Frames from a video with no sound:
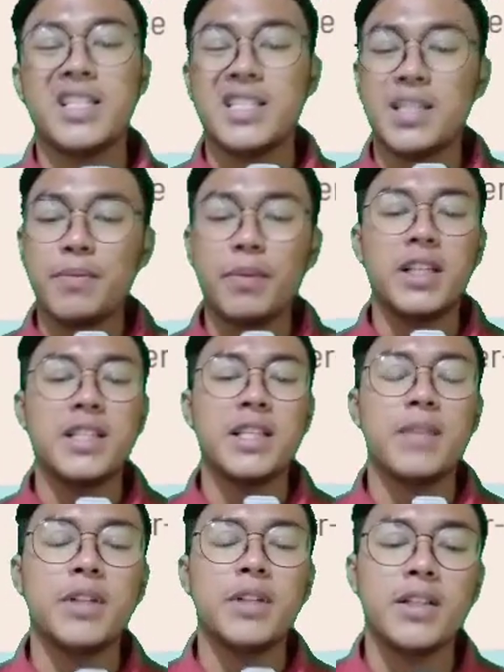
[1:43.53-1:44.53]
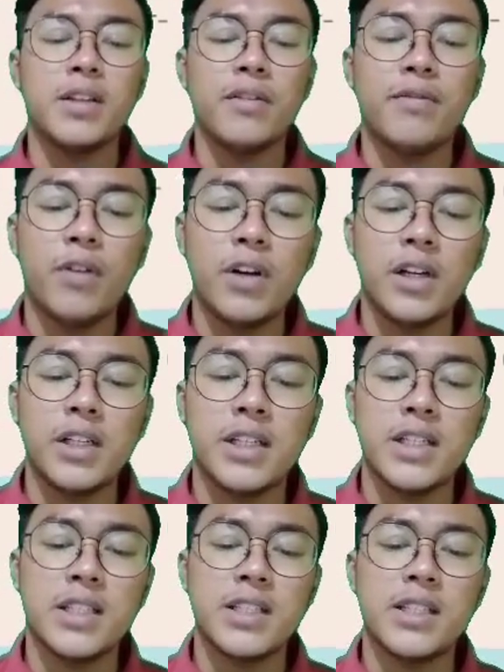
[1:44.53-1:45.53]
simple example is
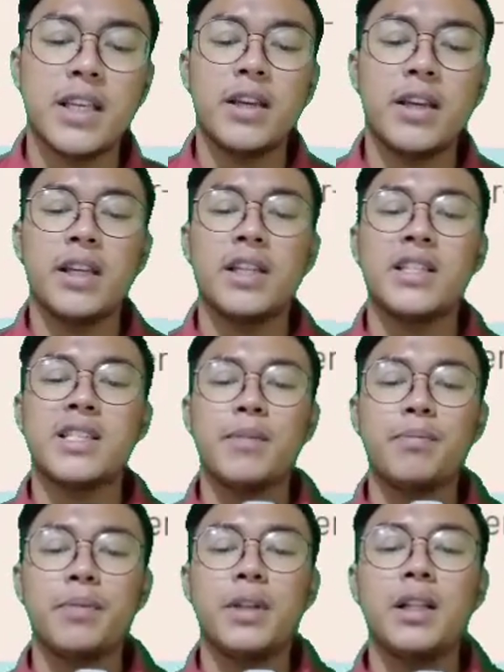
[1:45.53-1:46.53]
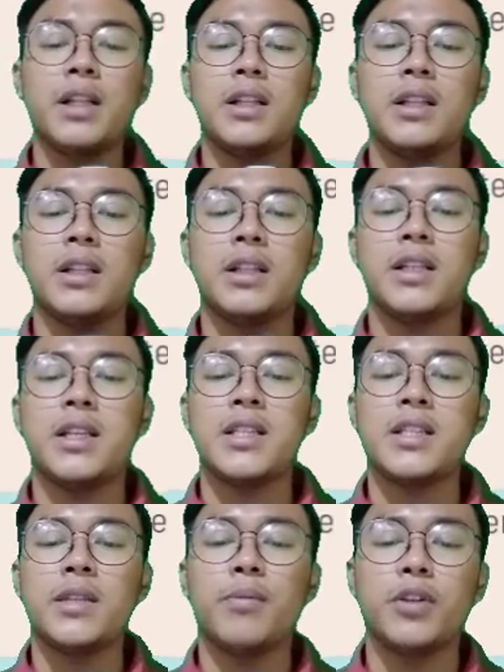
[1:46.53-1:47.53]
example
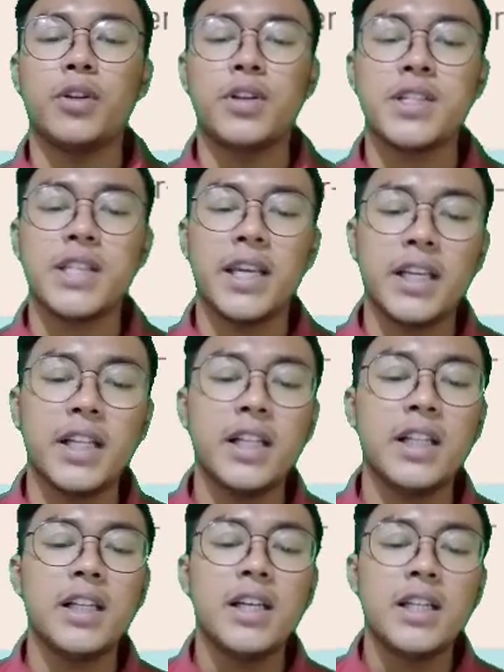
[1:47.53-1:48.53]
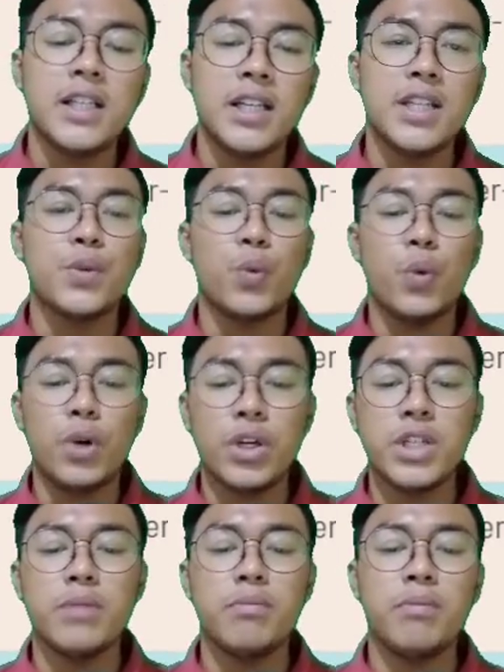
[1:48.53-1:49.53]
is the motorcycle is
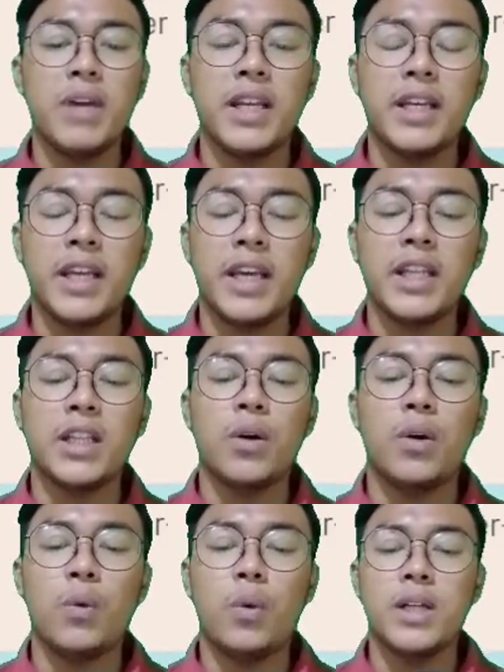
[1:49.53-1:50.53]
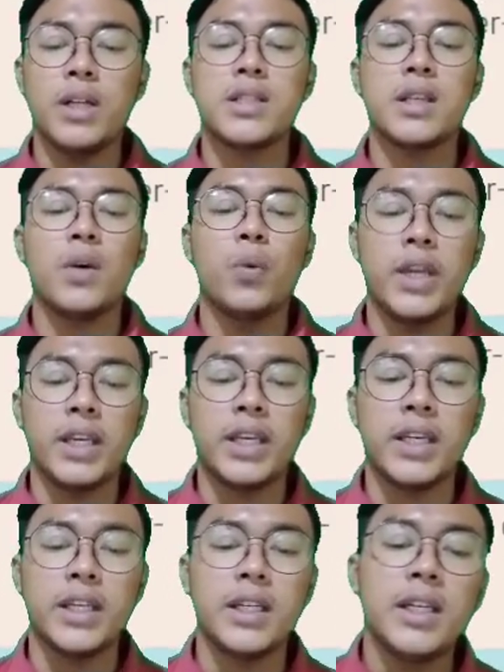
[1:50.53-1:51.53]
washed by dad once a
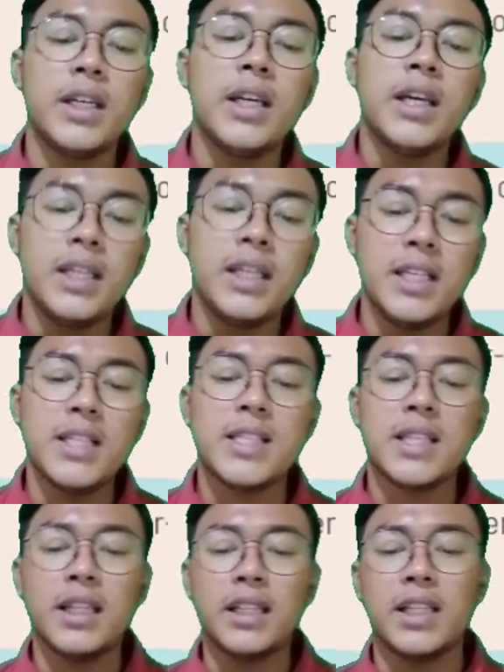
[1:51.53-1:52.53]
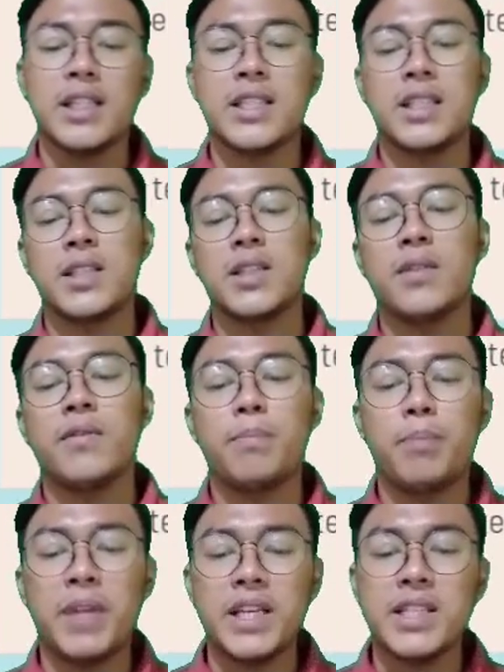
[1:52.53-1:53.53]
week. This sentence is
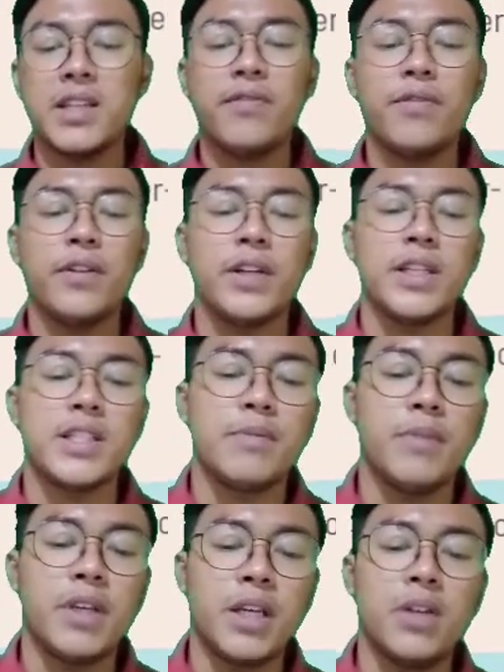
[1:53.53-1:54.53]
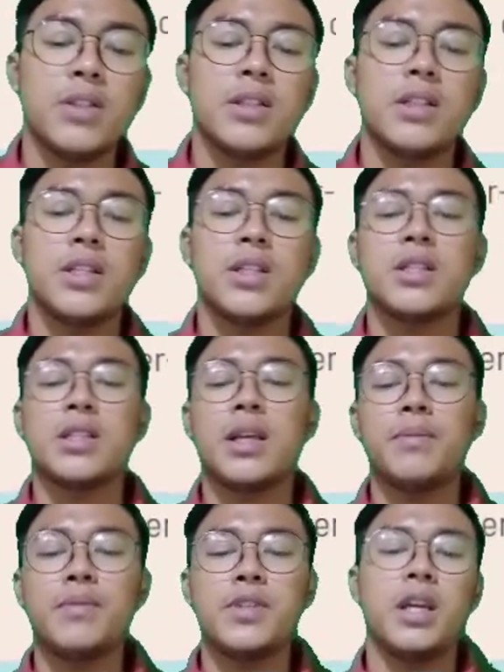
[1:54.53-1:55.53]
passive voice because the
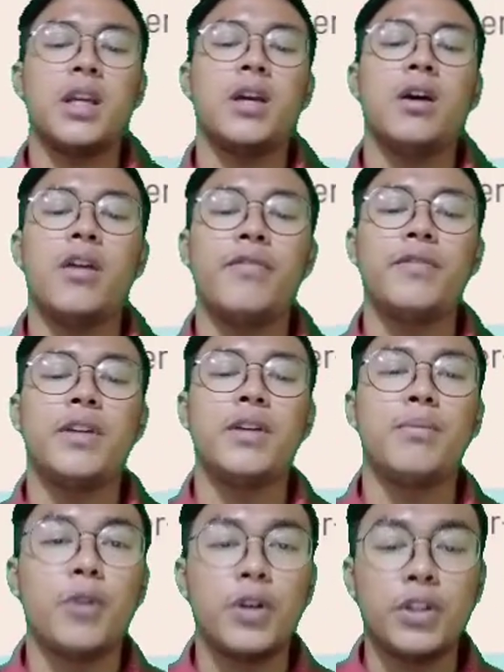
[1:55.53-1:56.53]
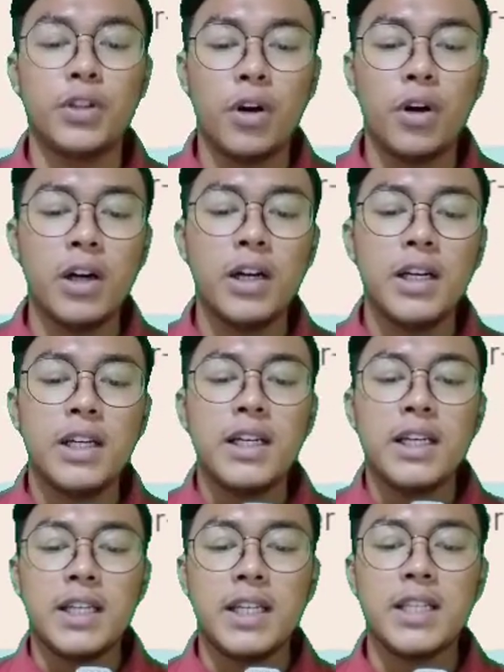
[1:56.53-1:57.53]
subject of the motor
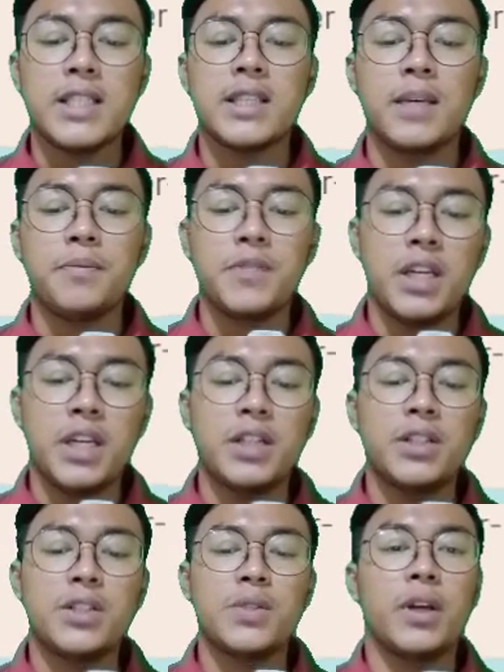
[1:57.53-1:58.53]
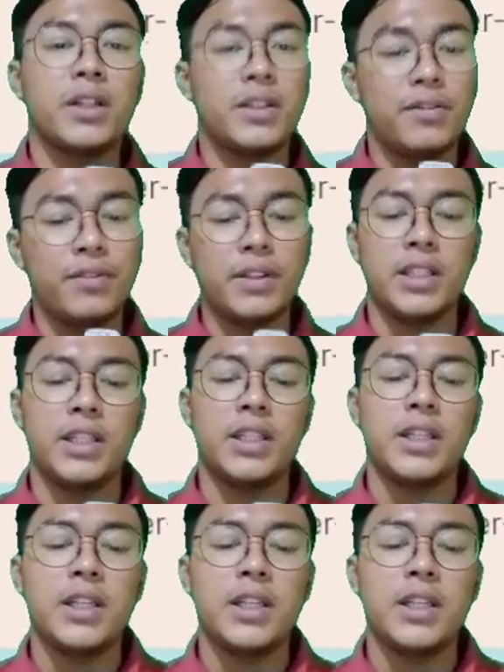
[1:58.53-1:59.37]
is subject to activity,